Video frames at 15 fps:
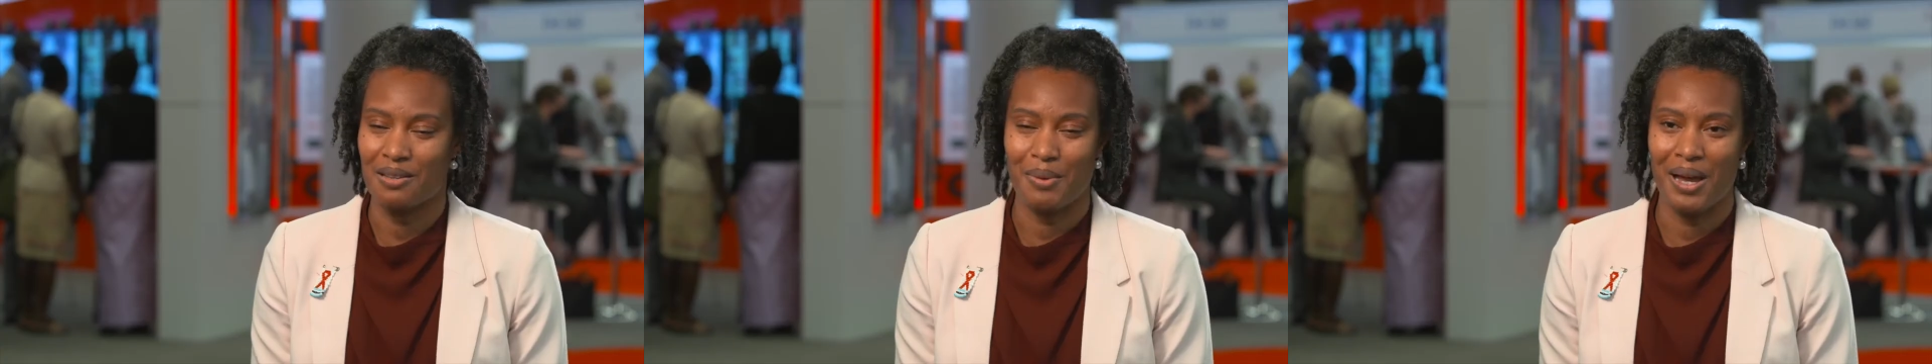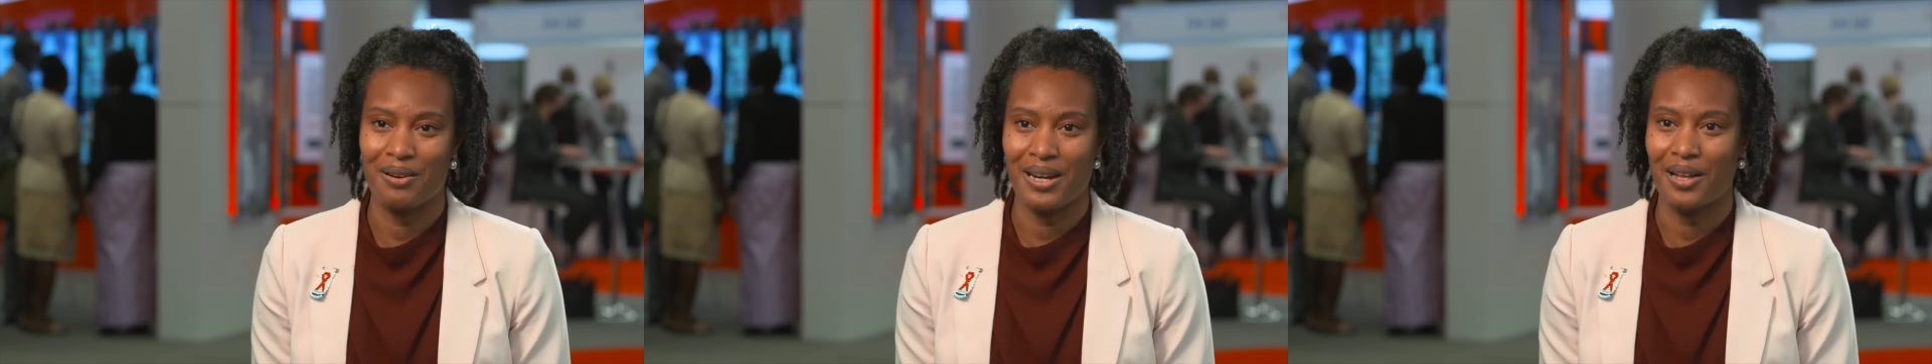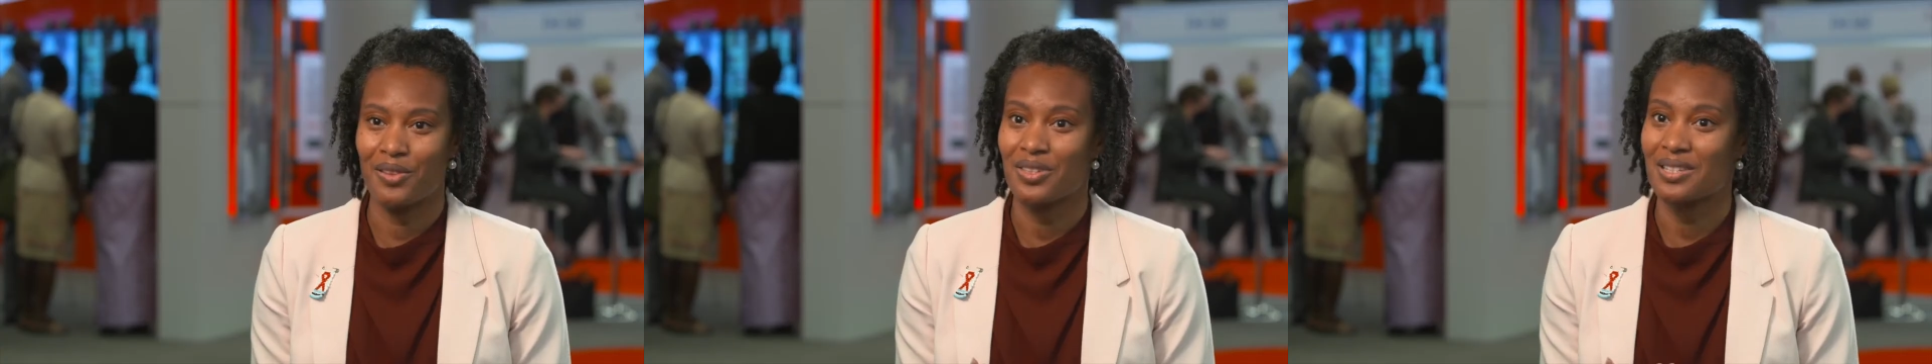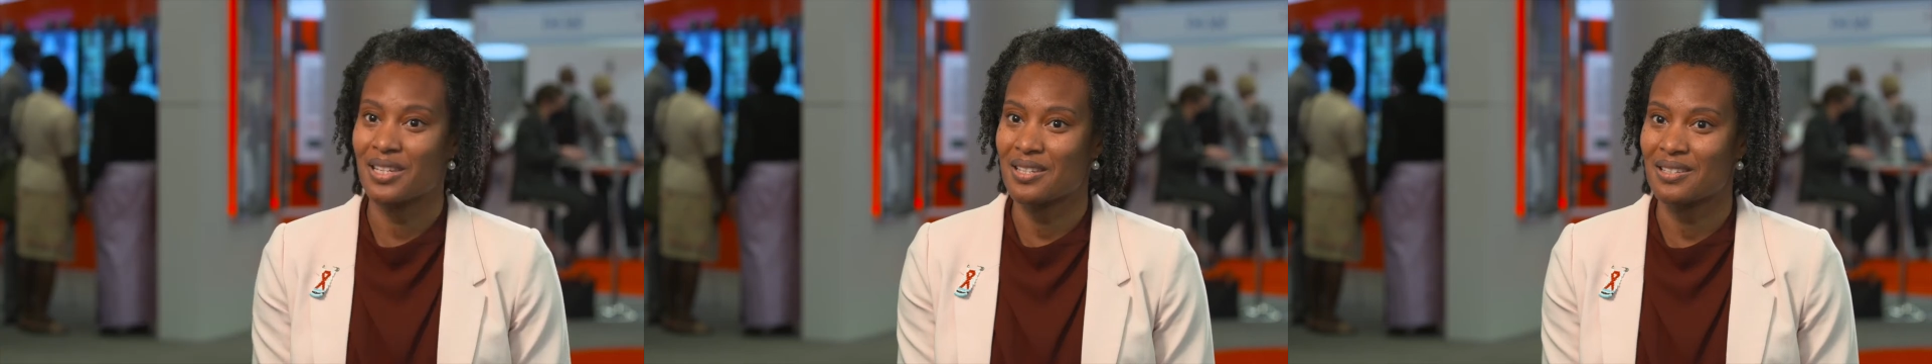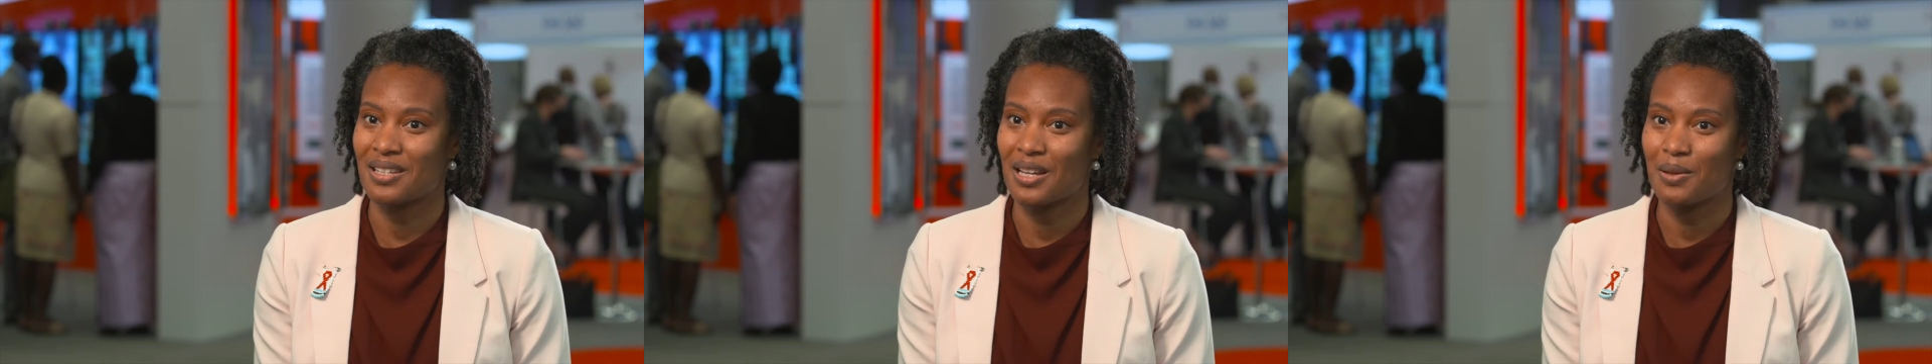about health
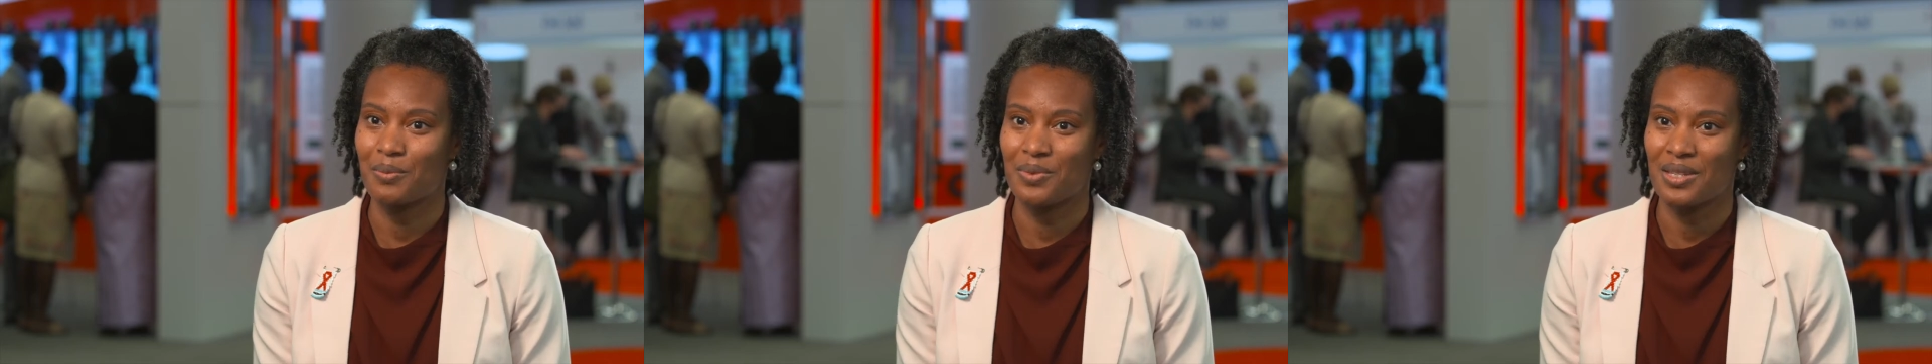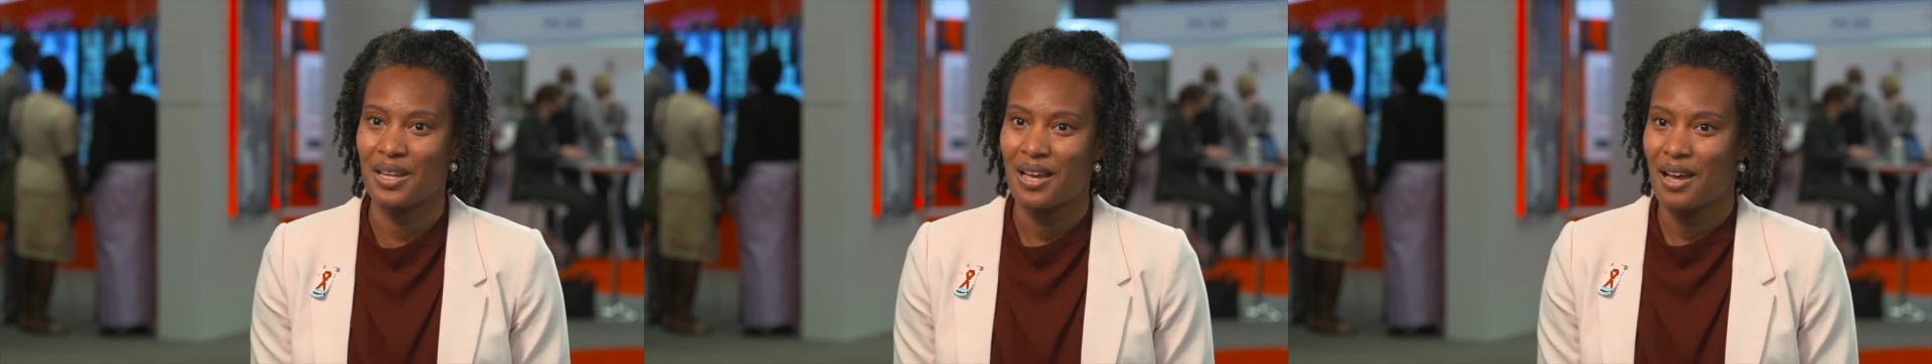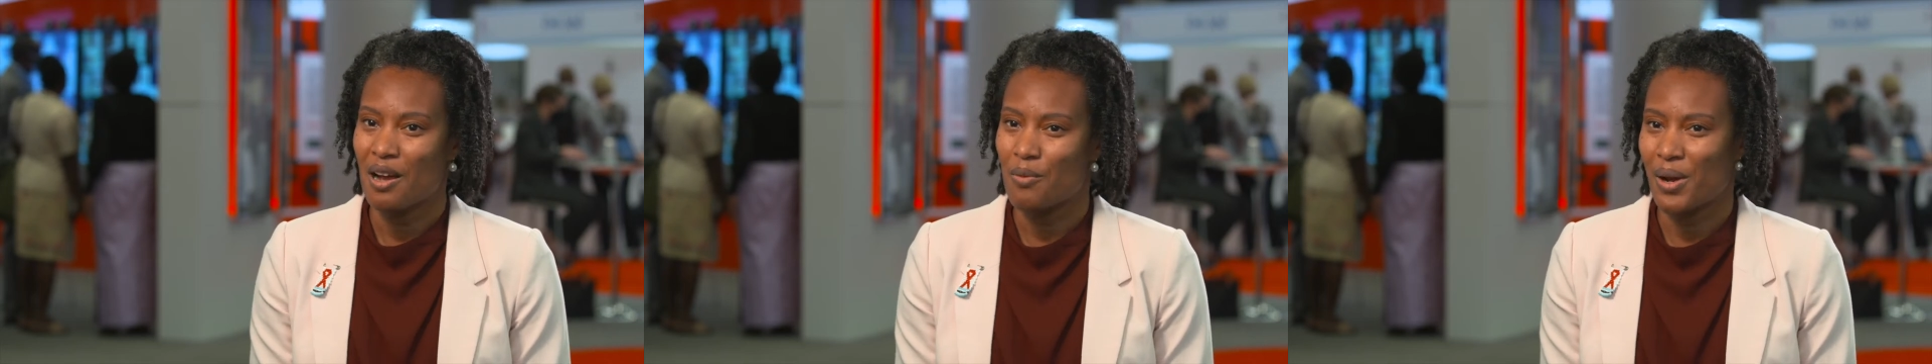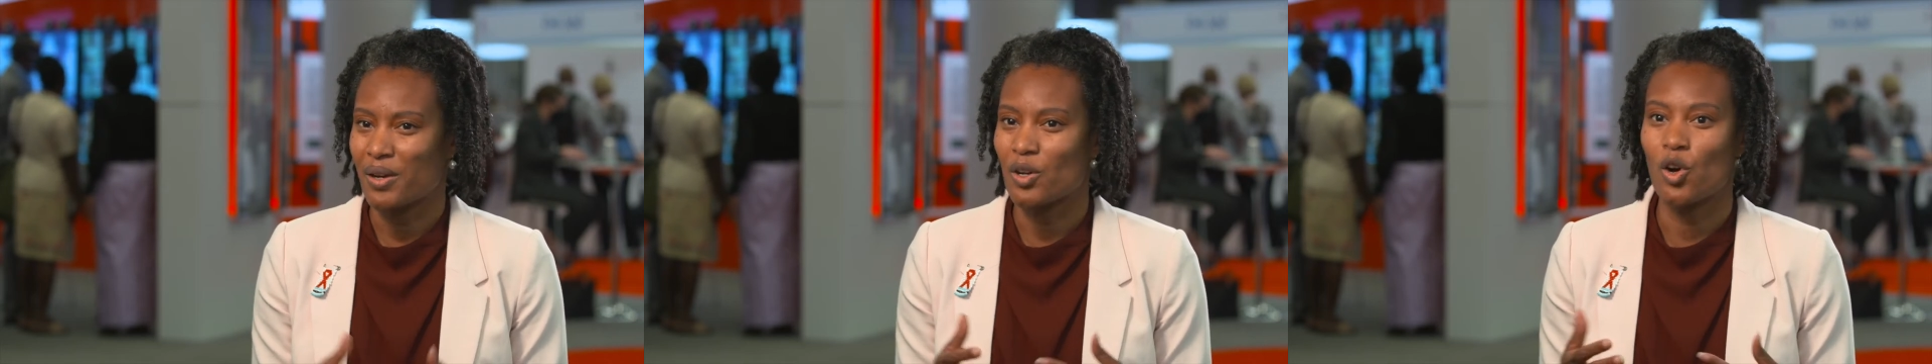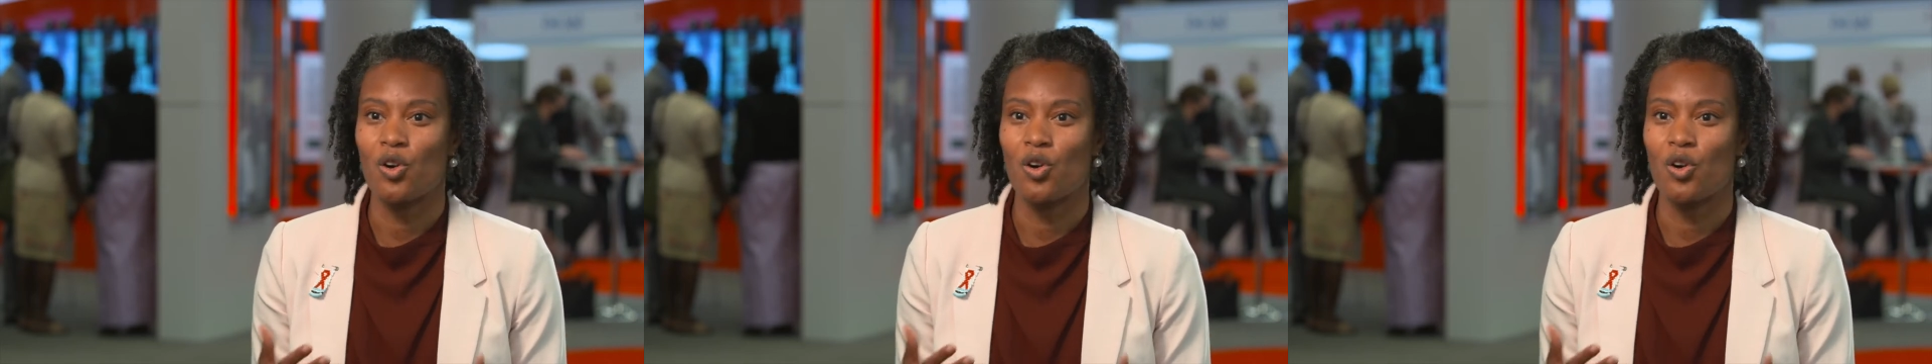systems, around